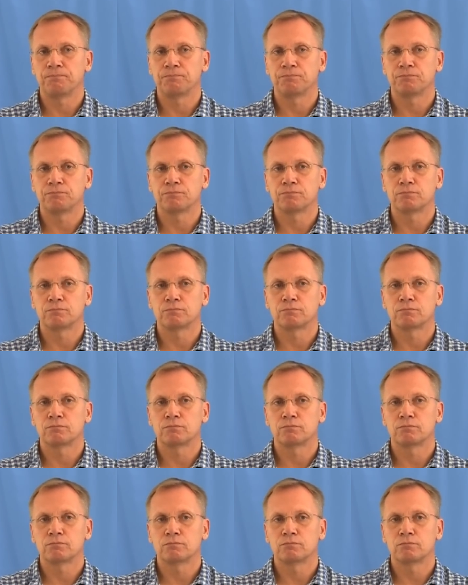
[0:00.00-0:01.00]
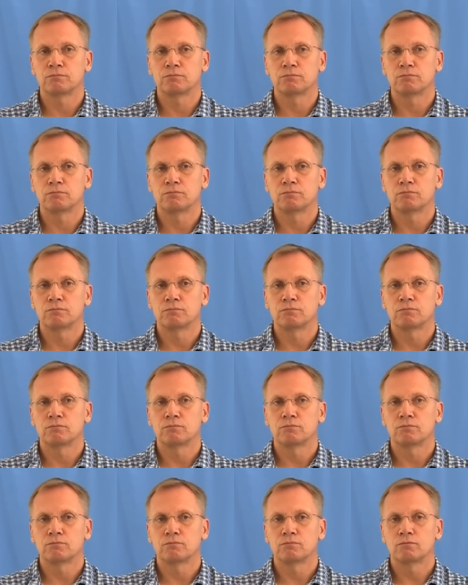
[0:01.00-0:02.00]

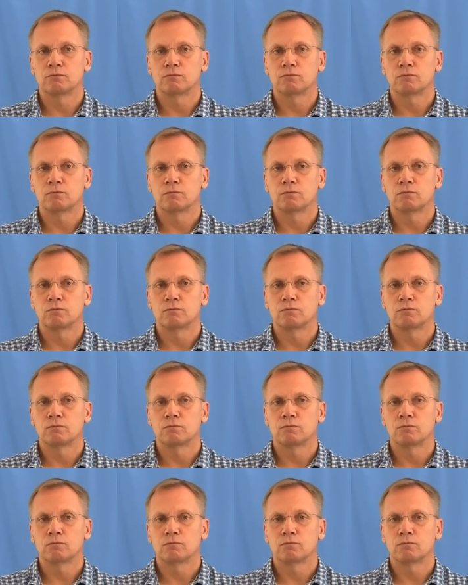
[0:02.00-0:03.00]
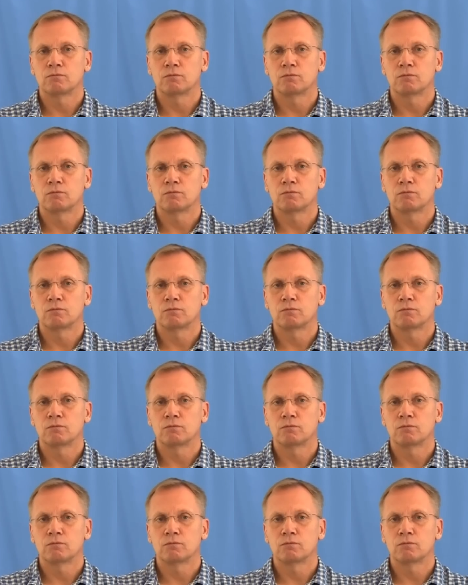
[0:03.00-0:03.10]
[no speech]